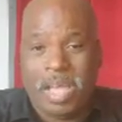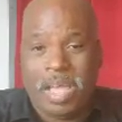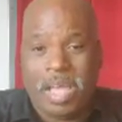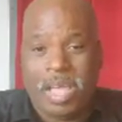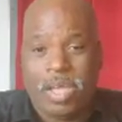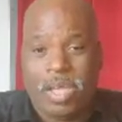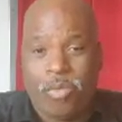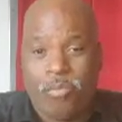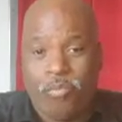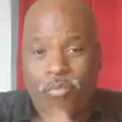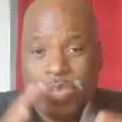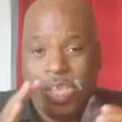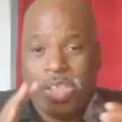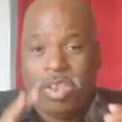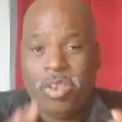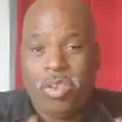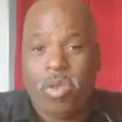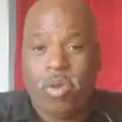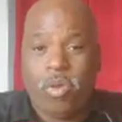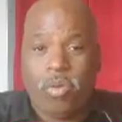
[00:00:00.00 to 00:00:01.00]
but
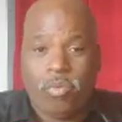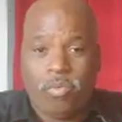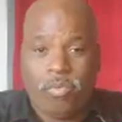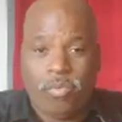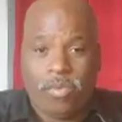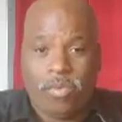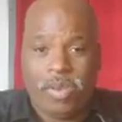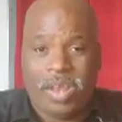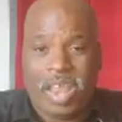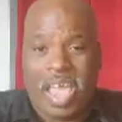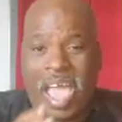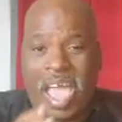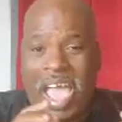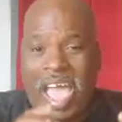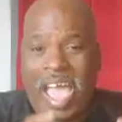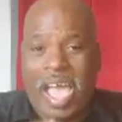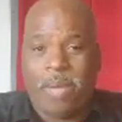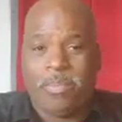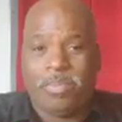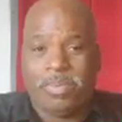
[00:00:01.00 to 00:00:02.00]
we know
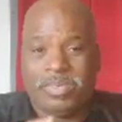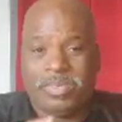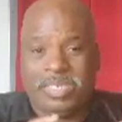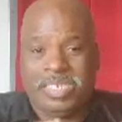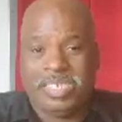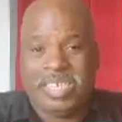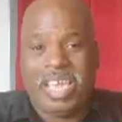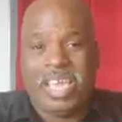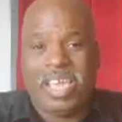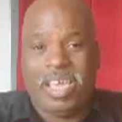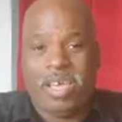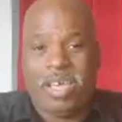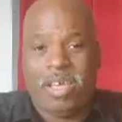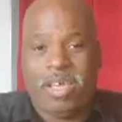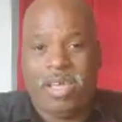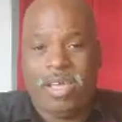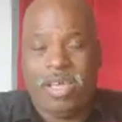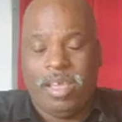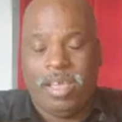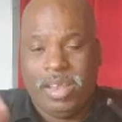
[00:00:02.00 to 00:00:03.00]
that Apple
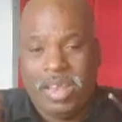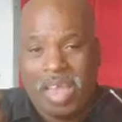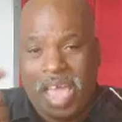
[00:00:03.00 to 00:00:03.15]
sell